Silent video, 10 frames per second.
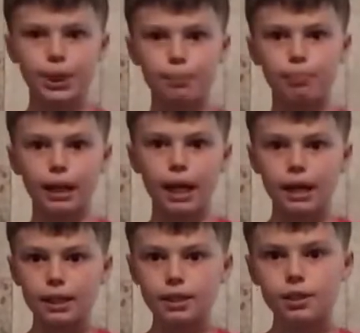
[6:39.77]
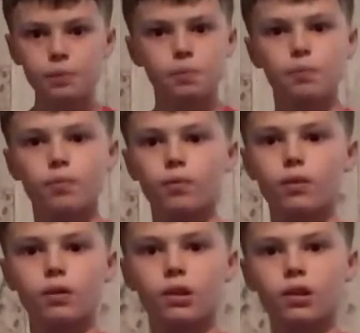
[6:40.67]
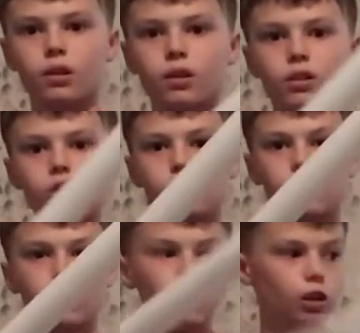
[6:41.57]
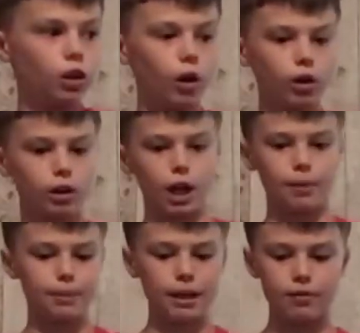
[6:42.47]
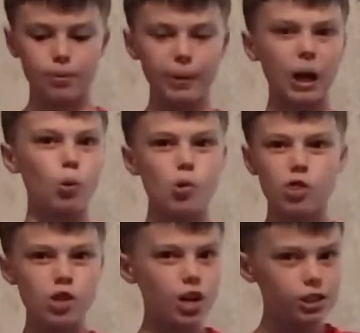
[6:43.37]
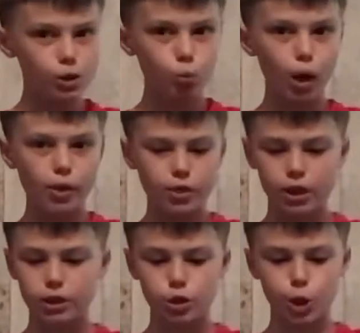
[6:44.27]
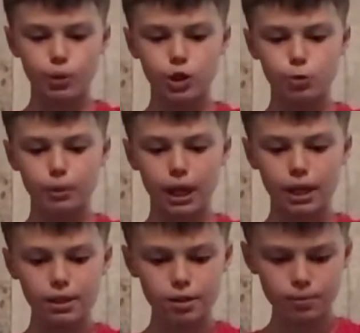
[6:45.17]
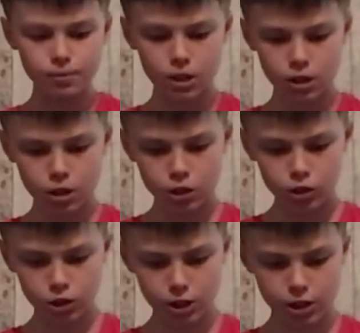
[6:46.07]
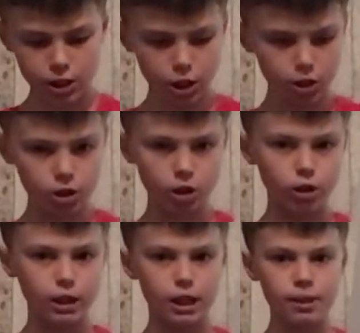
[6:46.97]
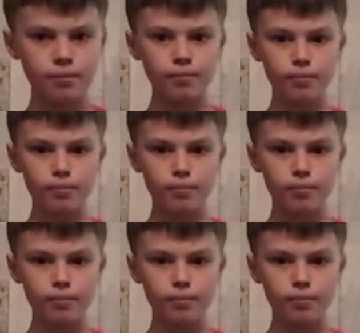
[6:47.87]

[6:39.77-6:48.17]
the blade, just the long, I believe about 31-32 inch blade, just slot it on in,